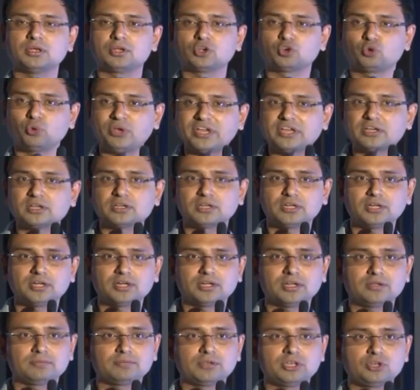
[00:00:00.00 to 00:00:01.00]
quick,
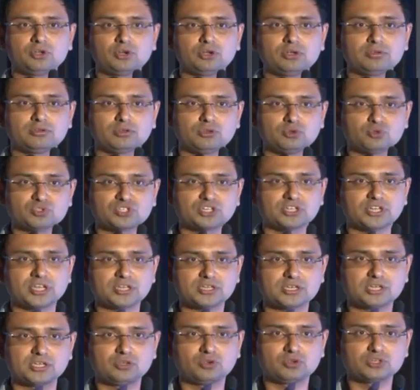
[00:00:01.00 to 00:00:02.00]
you know,
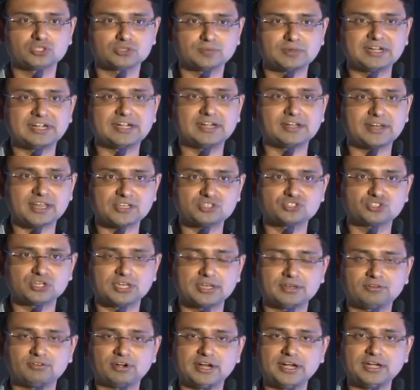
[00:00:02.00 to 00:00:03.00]
usability
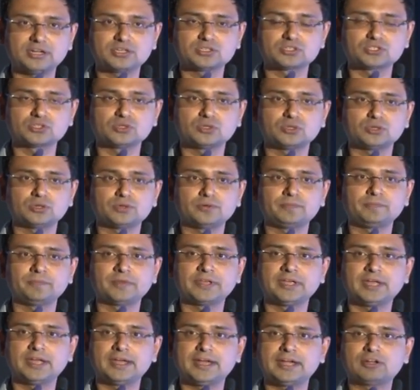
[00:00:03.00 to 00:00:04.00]
testing, right? So
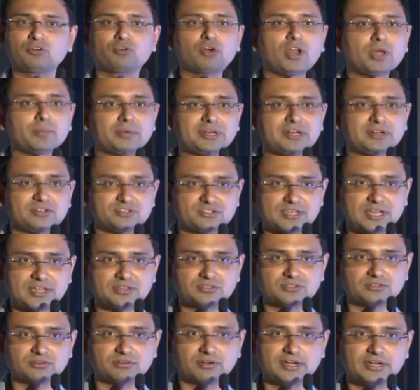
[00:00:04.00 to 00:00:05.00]
it could have been a
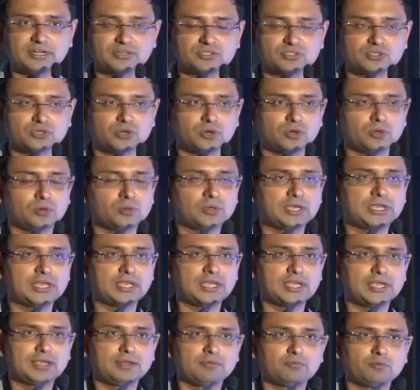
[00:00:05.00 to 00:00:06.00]
disaster, right? So
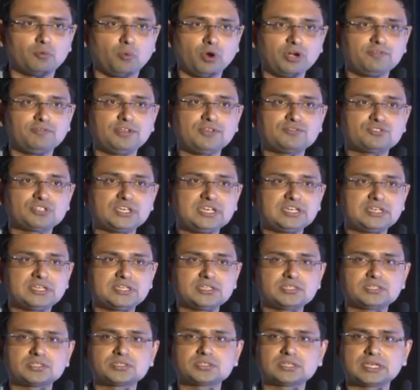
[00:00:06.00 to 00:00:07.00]
what we have seen
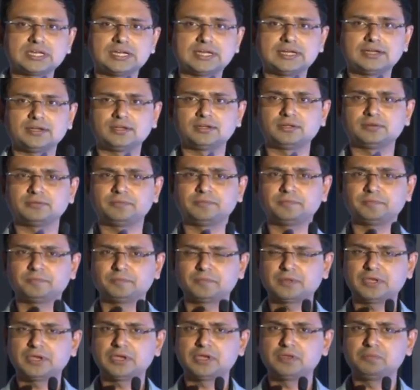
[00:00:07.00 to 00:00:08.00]
is,
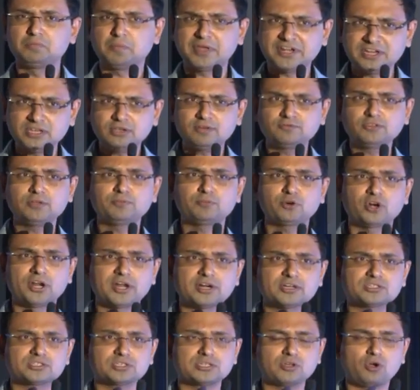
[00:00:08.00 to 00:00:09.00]
in many of the
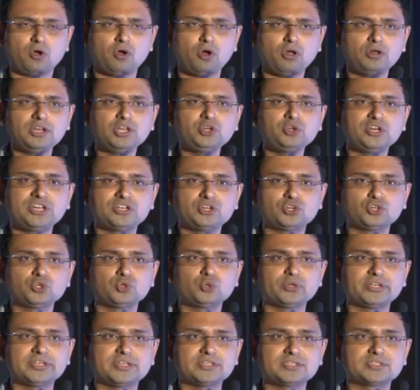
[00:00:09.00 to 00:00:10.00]
products, all you need to
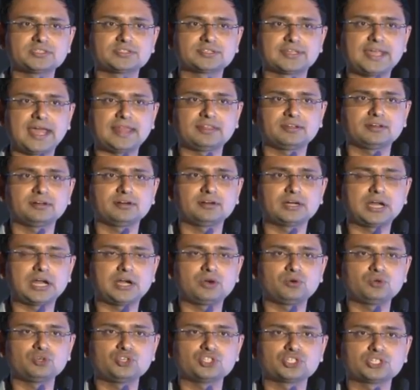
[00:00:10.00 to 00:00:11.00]
do is gather
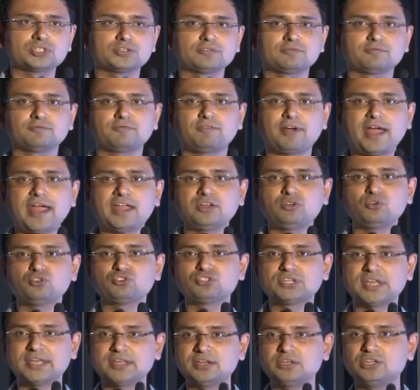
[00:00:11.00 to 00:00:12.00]
around 5 to
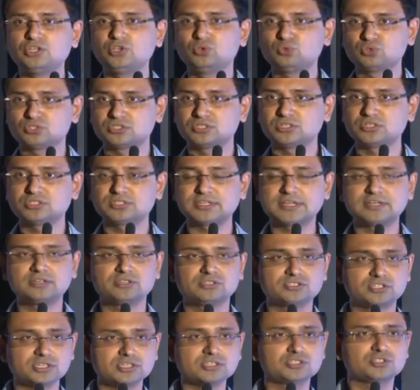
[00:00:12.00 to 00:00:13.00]
10 users
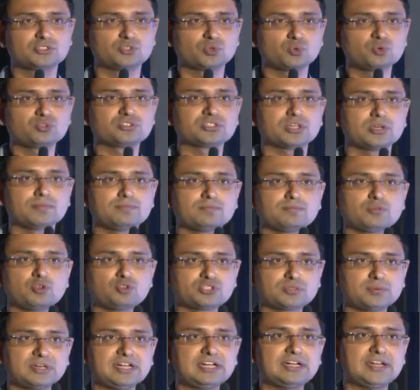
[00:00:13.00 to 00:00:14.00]
and just do some
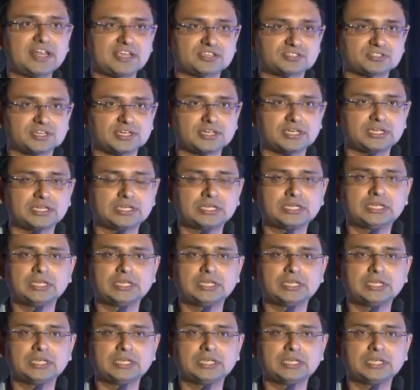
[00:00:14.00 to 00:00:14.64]
usability testing.